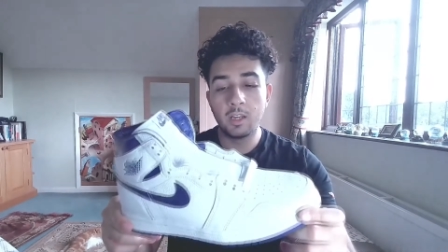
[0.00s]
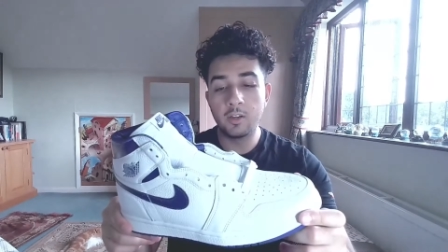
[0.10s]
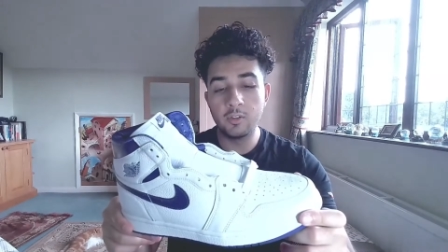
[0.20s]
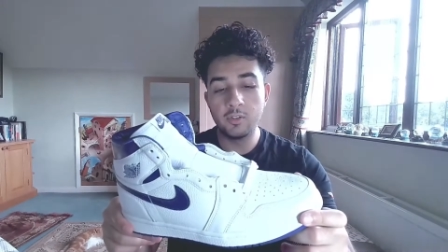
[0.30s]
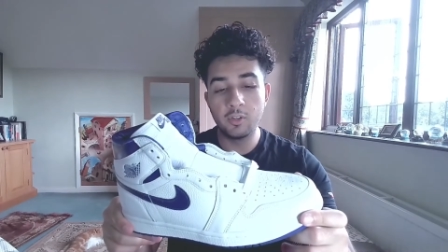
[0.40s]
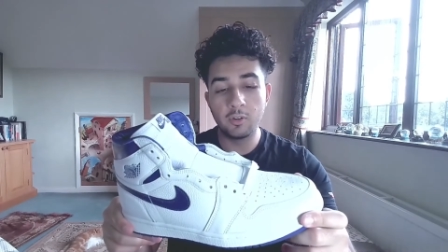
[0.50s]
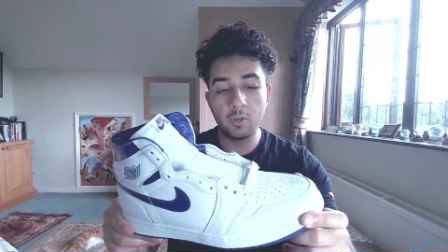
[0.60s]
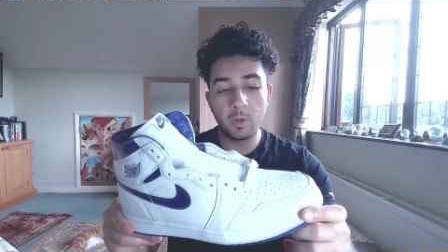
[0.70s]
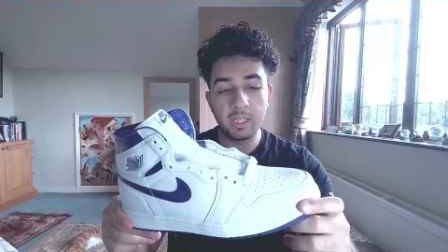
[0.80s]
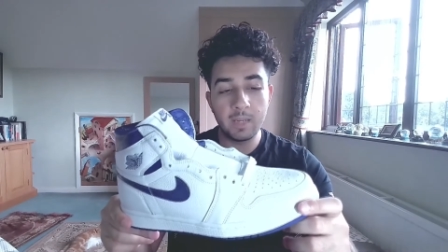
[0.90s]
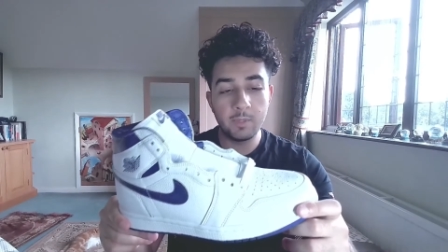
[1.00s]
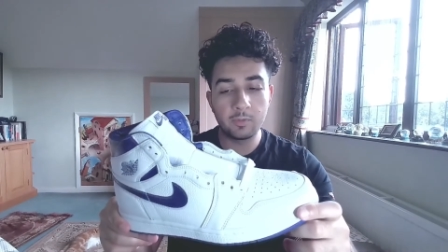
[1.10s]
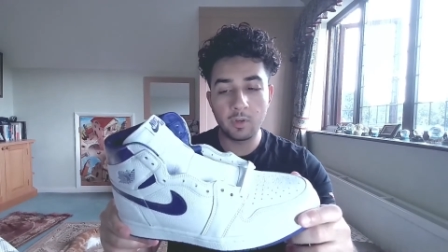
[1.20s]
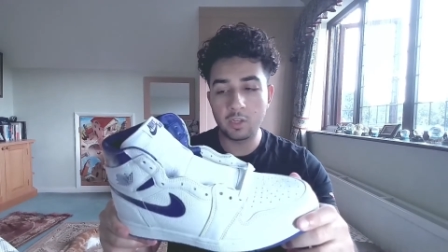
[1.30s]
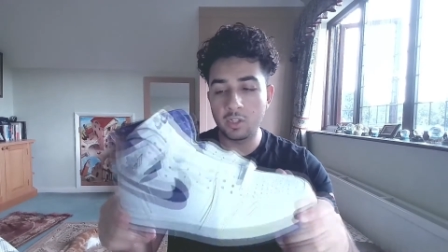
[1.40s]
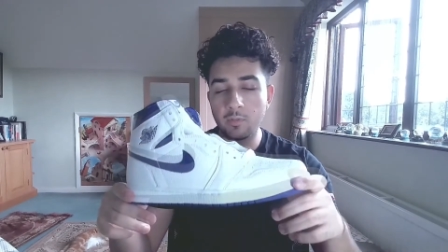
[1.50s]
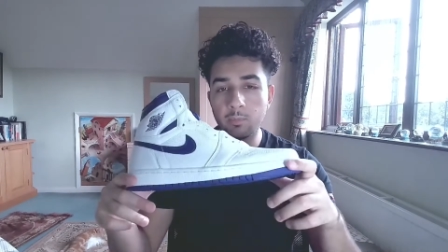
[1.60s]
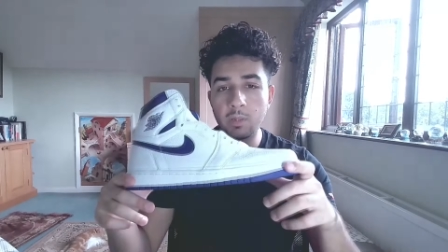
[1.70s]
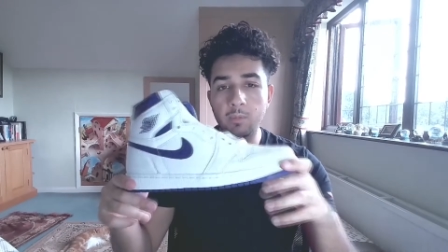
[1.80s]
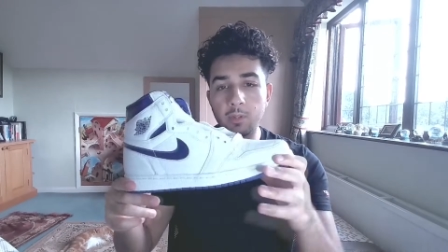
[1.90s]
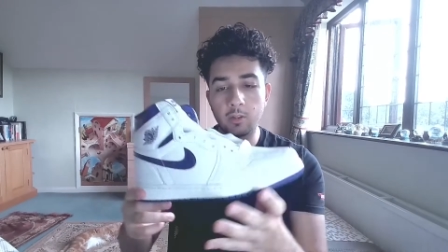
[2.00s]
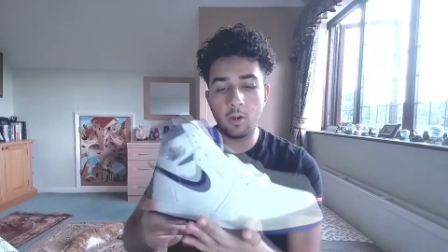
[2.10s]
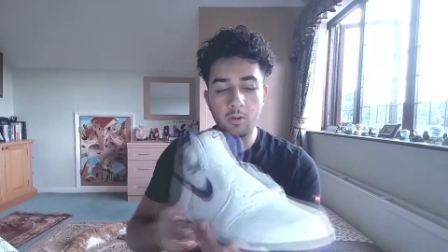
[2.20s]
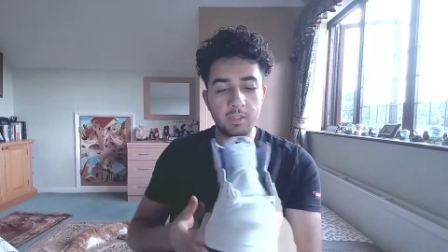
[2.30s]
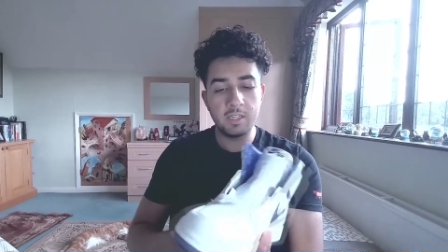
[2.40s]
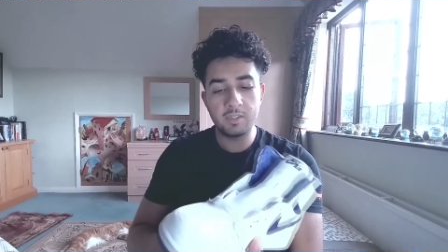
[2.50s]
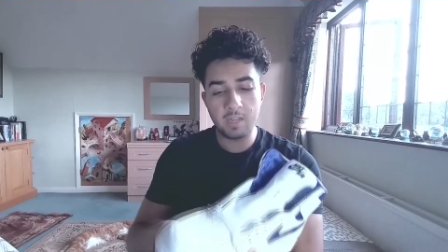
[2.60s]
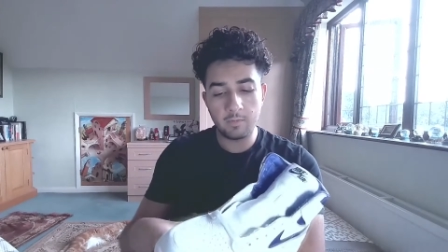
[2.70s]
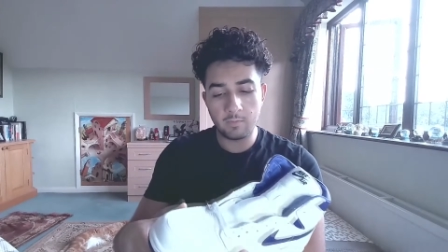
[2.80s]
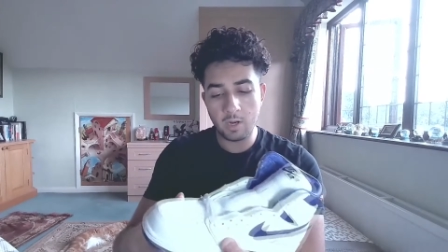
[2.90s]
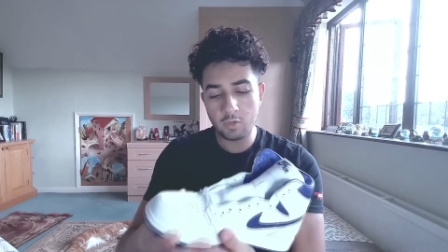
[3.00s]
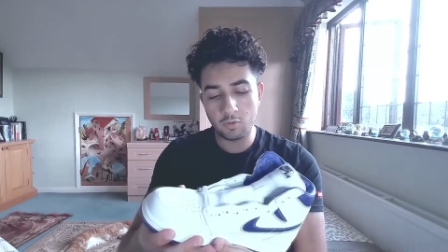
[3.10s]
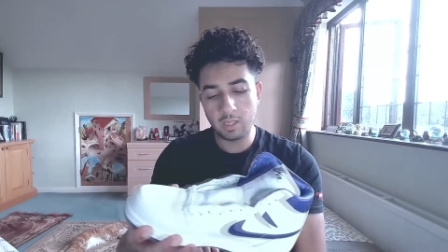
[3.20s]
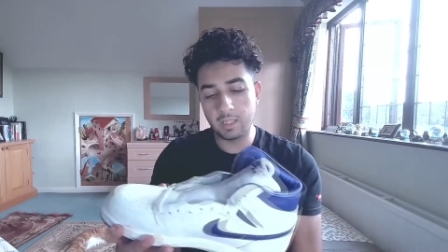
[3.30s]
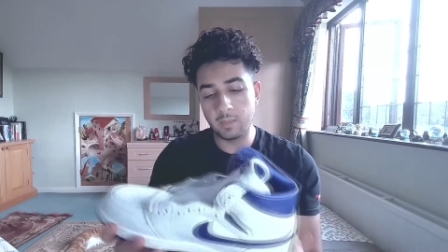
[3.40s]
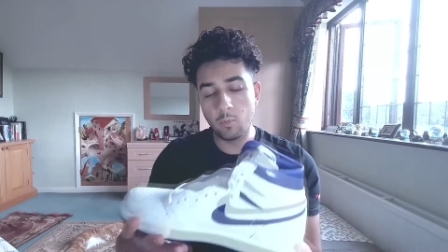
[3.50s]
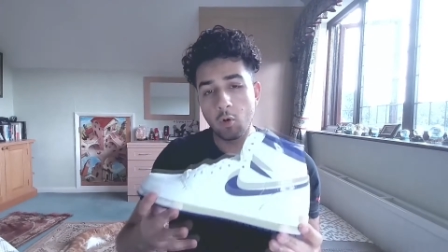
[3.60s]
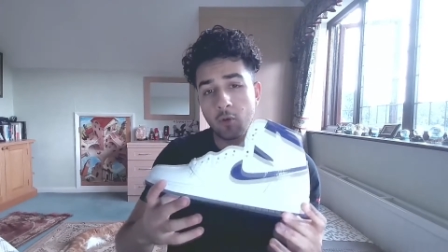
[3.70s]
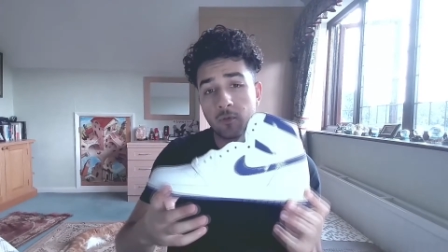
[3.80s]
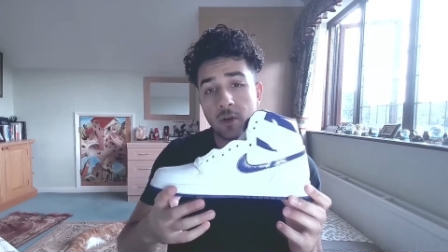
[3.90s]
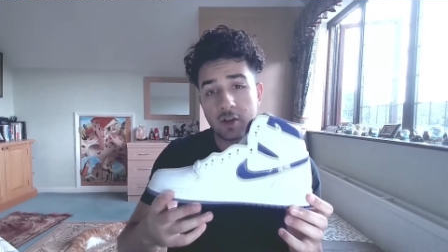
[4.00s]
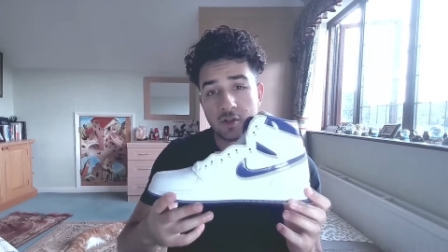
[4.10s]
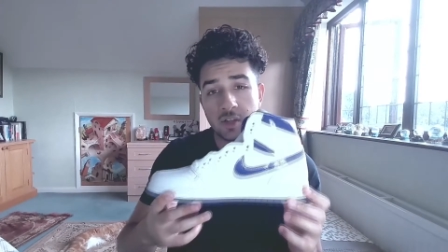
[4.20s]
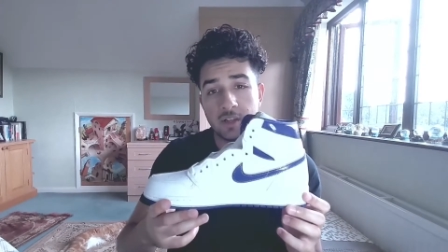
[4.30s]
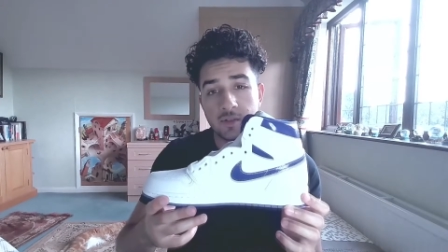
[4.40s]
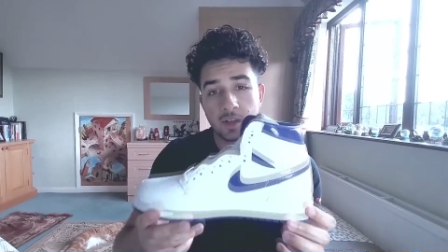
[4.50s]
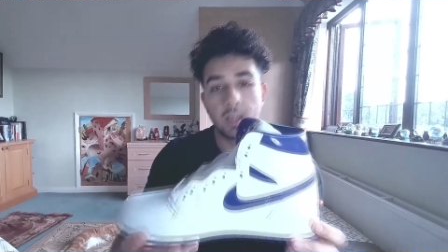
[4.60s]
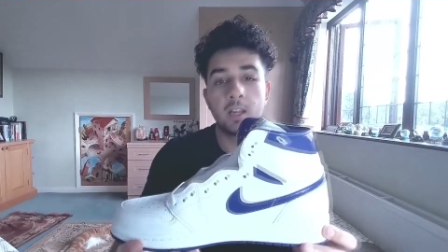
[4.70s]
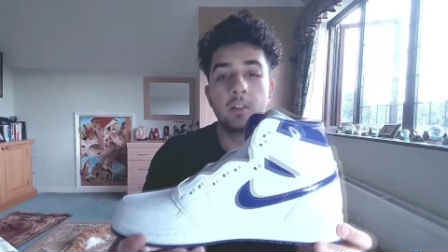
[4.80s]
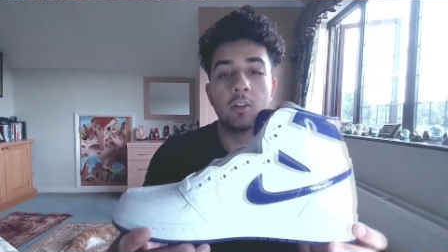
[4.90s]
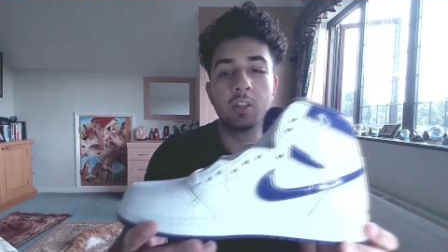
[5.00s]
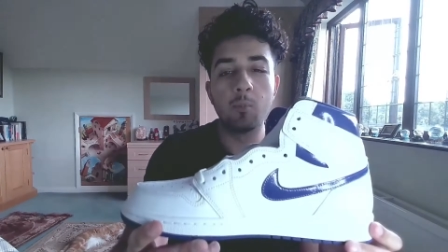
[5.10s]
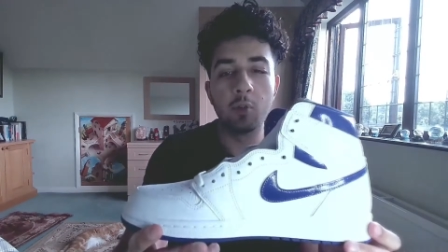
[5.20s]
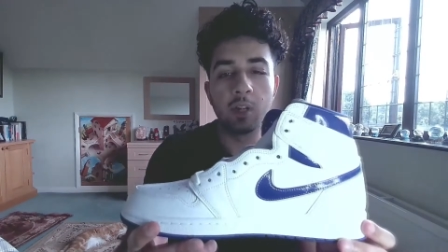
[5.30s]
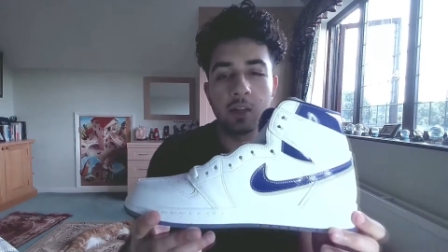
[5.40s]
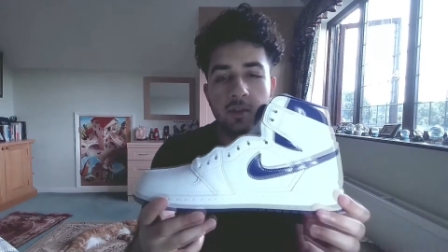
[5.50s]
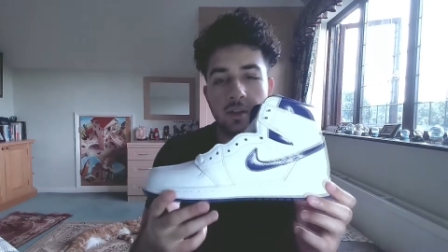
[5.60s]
because you want to keep these fresh, and the longer these stay fresh, or like the more fresh these look, the more nice.